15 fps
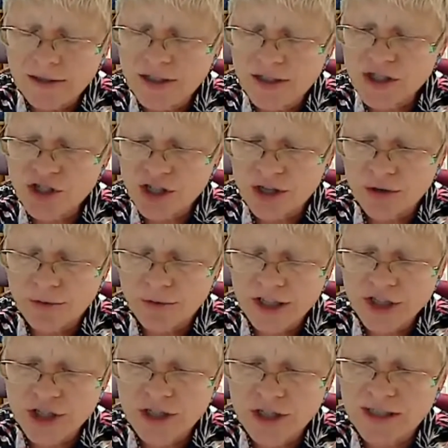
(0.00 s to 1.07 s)
This
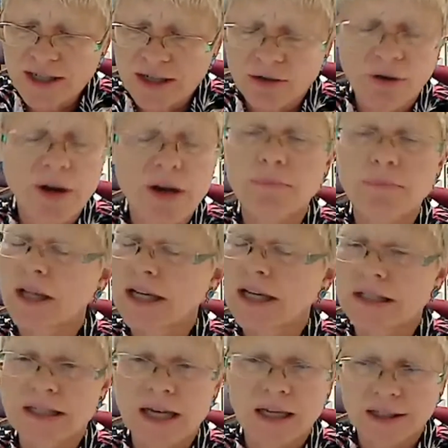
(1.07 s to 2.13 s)
generation is
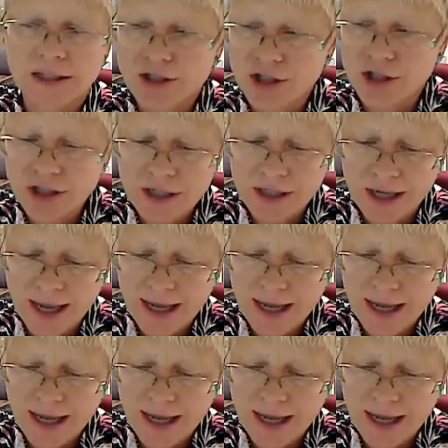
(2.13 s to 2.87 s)
incredibly intelligent,